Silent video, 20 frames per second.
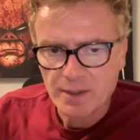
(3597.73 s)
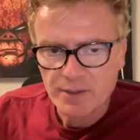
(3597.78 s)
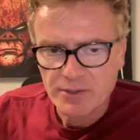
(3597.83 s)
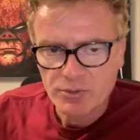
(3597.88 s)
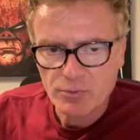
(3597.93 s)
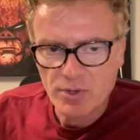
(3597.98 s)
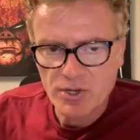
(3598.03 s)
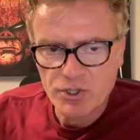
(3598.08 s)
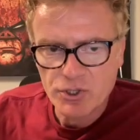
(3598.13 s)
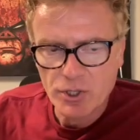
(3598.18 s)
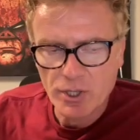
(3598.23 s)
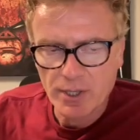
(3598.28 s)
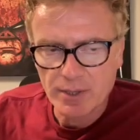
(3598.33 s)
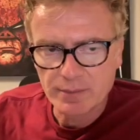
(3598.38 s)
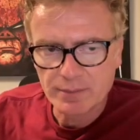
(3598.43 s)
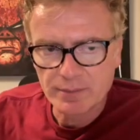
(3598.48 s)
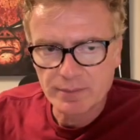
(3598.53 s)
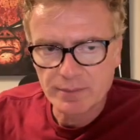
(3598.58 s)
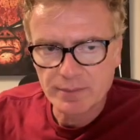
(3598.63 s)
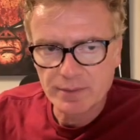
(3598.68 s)
It's a great
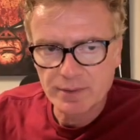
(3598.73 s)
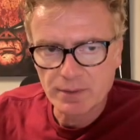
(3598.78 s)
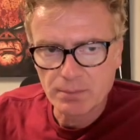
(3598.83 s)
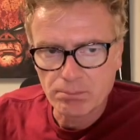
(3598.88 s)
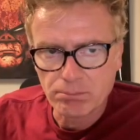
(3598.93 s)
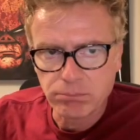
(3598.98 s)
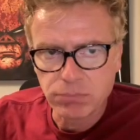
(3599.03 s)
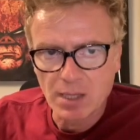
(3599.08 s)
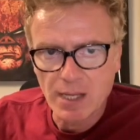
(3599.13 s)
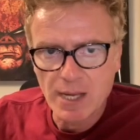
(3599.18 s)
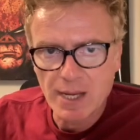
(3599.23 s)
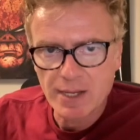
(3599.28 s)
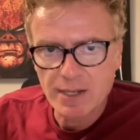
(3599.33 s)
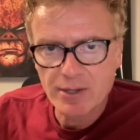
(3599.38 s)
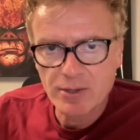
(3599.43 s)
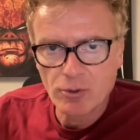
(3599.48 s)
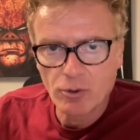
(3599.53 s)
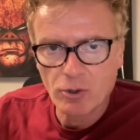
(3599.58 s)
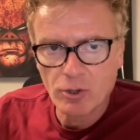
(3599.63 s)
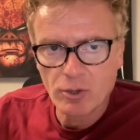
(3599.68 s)
shot.
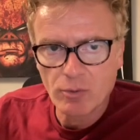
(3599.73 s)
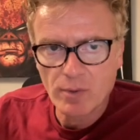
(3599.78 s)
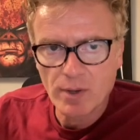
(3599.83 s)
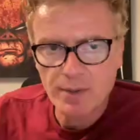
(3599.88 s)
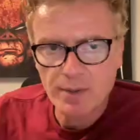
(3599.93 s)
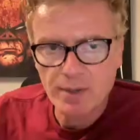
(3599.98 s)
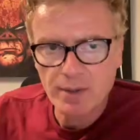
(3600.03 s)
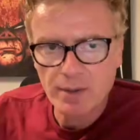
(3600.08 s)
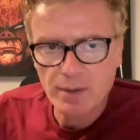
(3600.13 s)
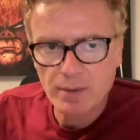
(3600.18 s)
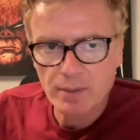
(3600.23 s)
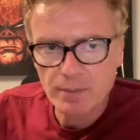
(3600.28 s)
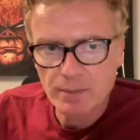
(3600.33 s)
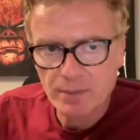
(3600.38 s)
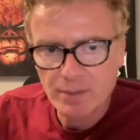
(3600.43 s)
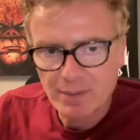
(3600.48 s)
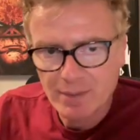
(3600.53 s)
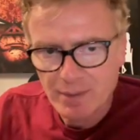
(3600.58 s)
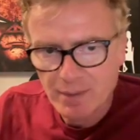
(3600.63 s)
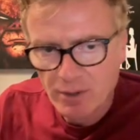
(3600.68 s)
Black all around here,
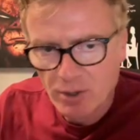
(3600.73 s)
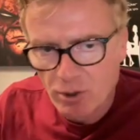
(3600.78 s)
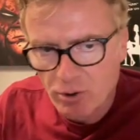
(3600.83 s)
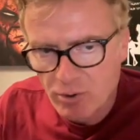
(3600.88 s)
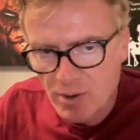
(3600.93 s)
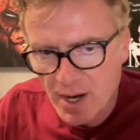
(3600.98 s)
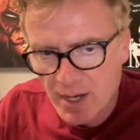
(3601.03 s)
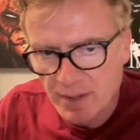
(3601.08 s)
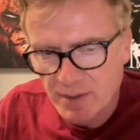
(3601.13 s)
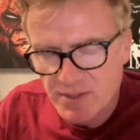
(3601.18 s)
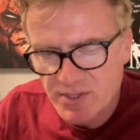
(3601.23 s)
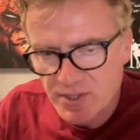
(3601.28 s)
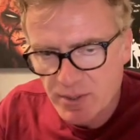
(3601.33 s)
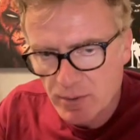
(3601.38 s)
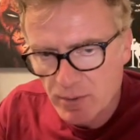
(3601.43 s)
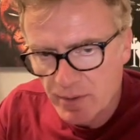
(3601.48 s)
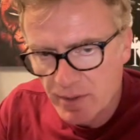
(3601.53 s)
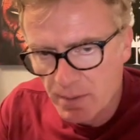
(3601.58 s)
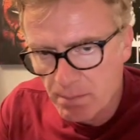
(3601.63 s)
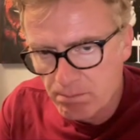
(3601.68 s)
cracking the
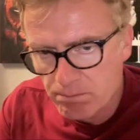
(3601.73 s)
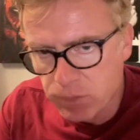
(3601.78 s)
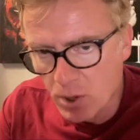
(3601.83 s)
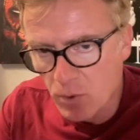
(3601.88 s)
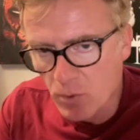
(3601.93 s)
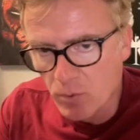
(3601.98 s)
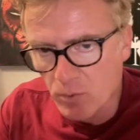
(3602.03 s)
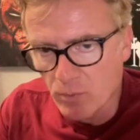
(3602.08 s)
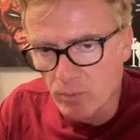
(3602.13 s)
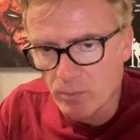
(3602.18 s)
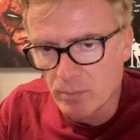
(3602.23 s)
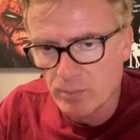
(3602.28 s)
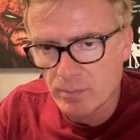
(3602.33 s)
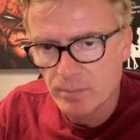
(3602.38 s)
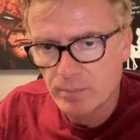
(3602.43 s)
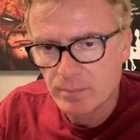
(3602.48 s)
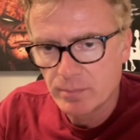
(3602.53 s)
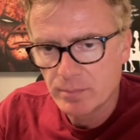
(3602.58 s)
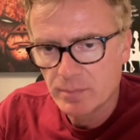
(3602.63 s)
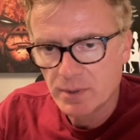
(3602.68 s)
skull, and then
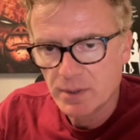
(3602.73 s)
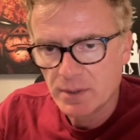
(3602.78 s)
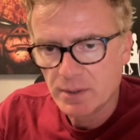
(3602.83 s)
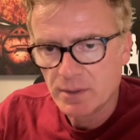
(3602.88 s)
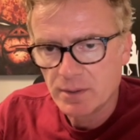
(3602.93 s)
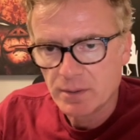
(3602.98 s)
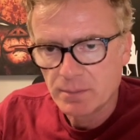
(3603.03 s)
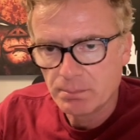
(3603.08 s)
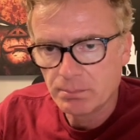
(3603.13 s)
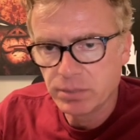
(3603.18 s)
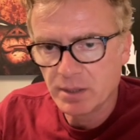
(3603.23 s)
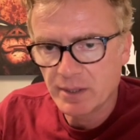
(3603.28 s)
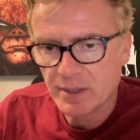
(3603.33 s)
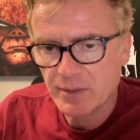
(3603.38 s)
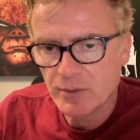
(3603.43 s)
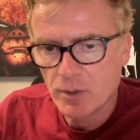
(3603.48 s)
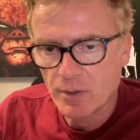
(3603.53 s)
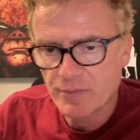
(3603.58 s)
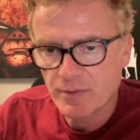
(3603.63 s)
boom, bleeding